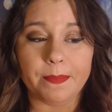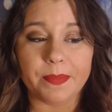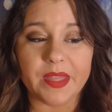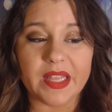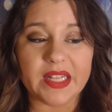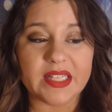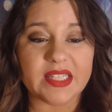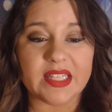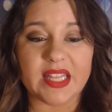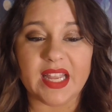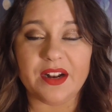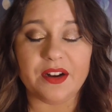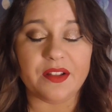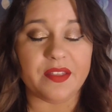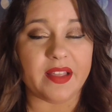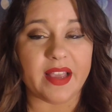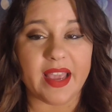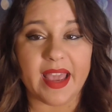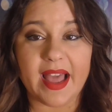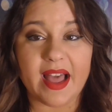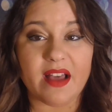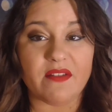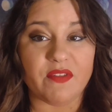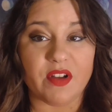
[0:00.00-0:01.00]
It's lighter than
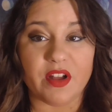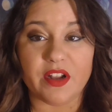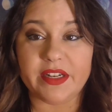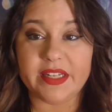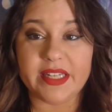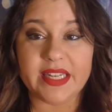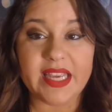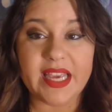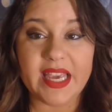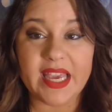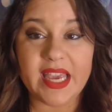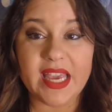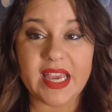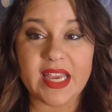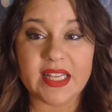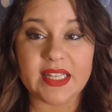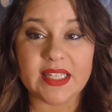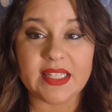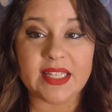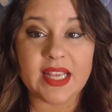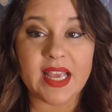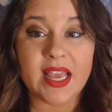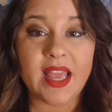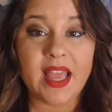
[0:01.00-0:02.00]
Kat Von
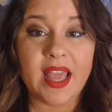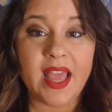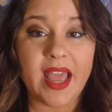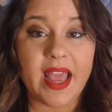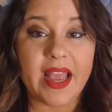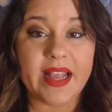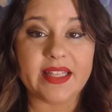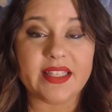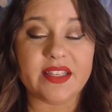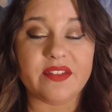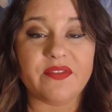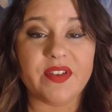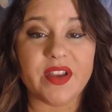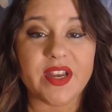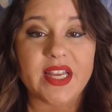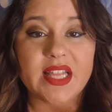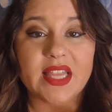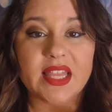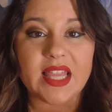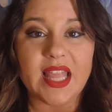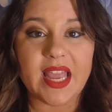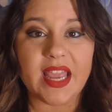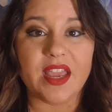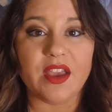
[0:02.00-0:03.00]
D's. It's a very
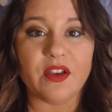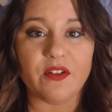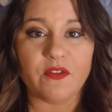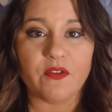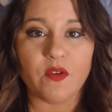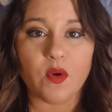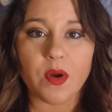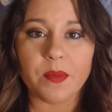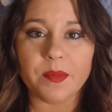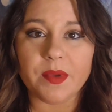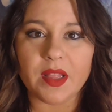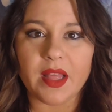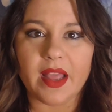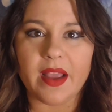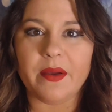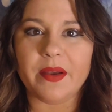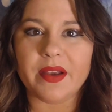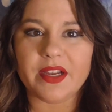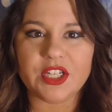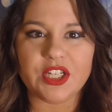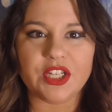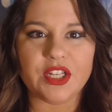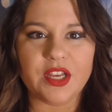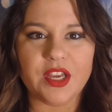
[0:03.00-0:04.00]
light formula.
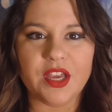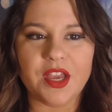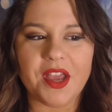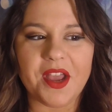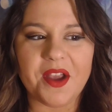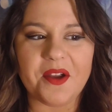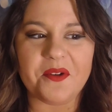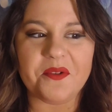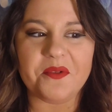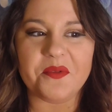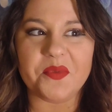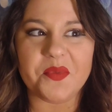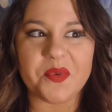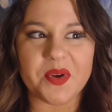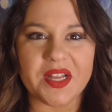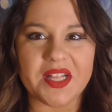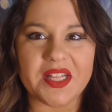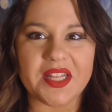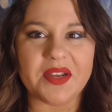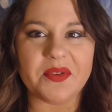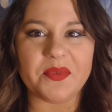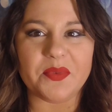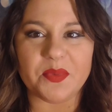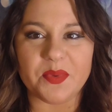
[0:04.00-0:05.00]
I
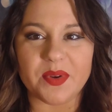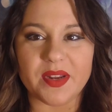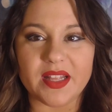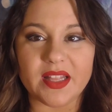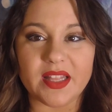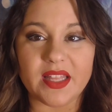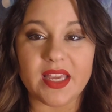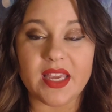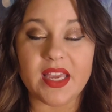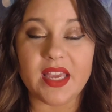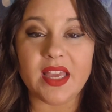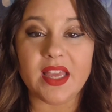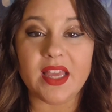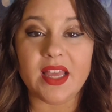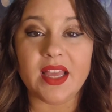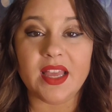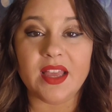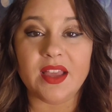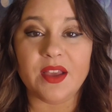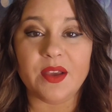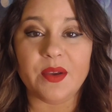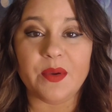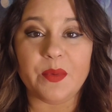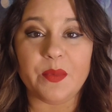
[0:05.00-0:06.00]
really, really,
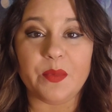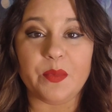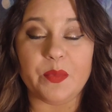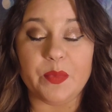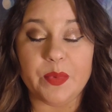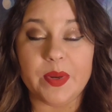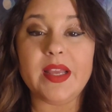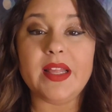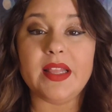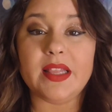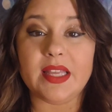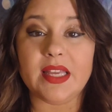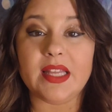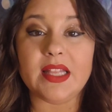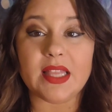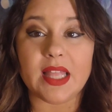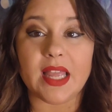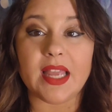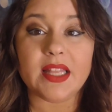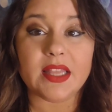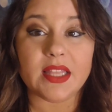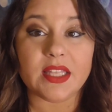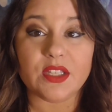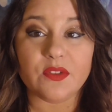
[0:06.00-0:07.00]
really
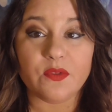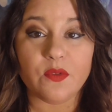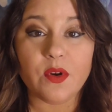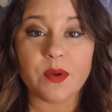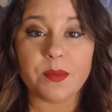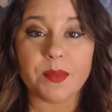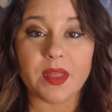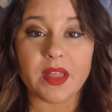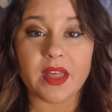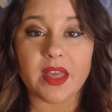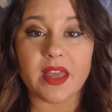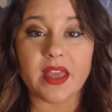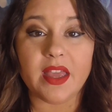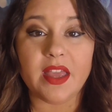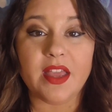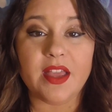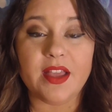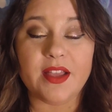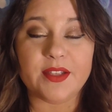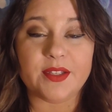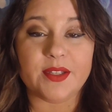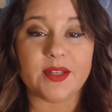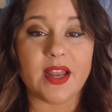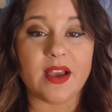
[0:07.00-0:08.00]
like this formula.
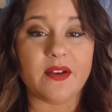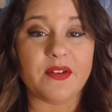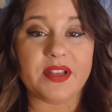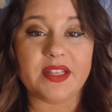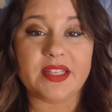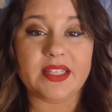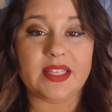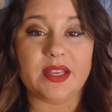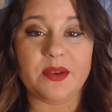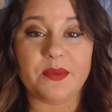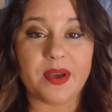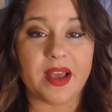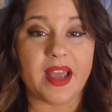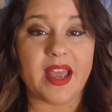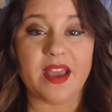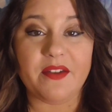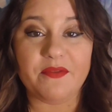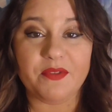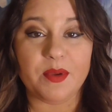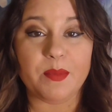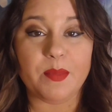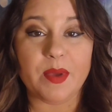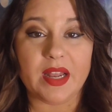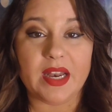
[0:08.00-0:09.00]
So now I see why
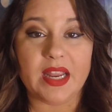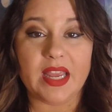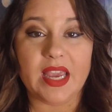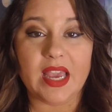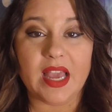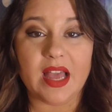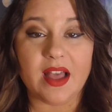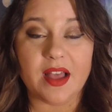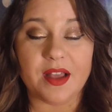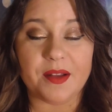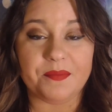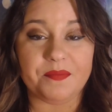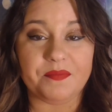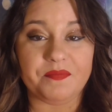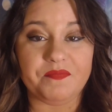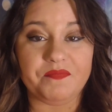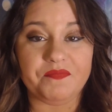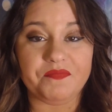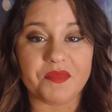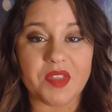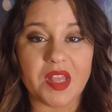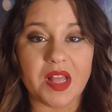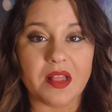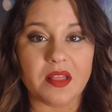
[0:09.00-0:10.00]
everybody
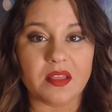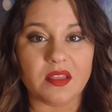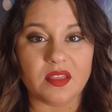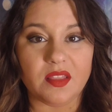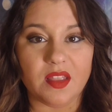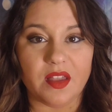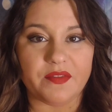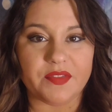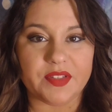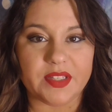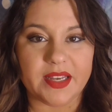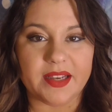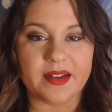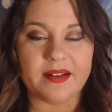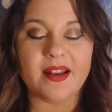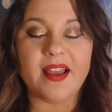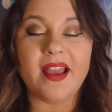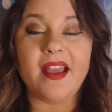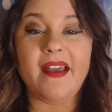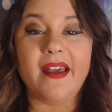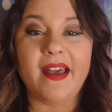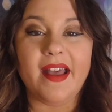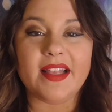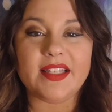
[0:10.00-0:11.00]
loves it.
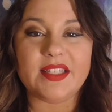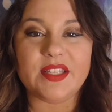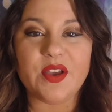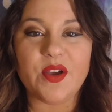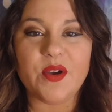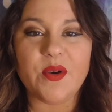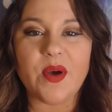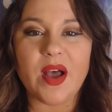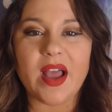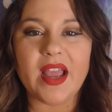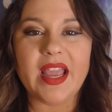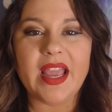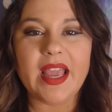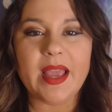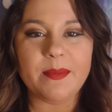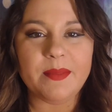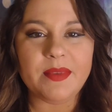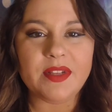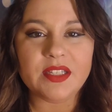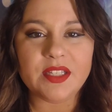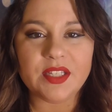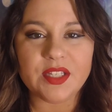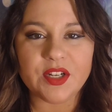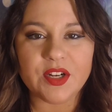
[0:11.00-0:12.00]
So I am
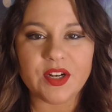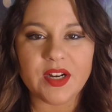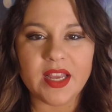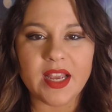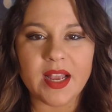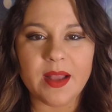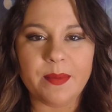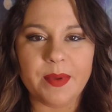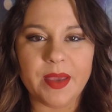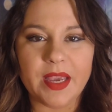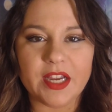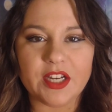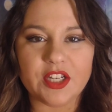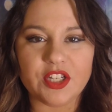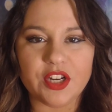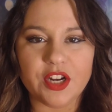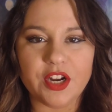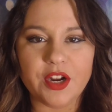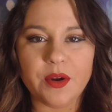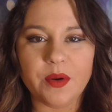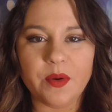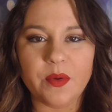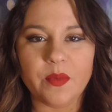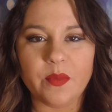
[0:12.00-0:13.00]
inserting a
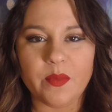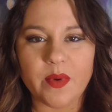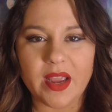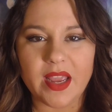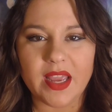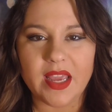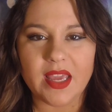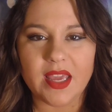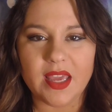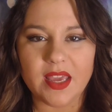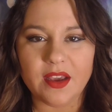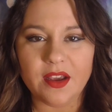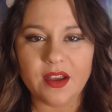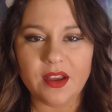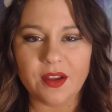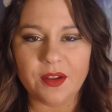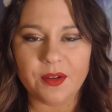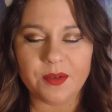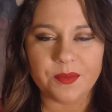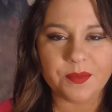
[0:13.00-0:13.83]
picture right here.